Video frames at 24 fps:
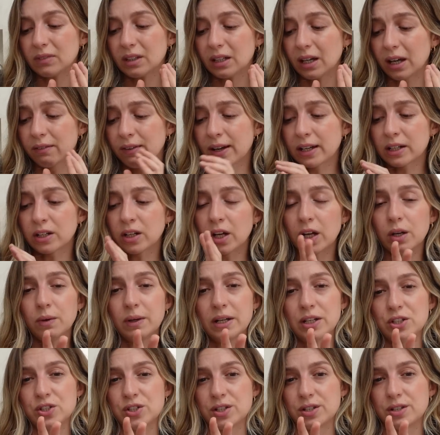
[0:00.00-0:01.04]
I've had no
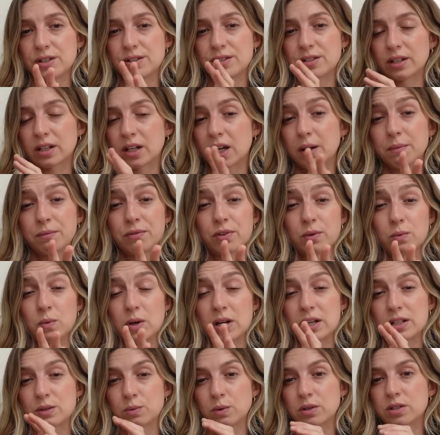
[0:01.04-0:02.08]
issues
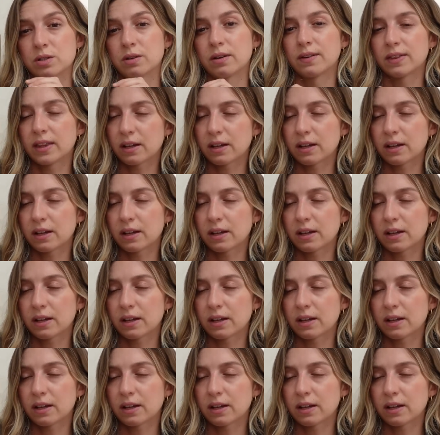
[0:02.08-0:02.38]
comfort-wise whatsoever.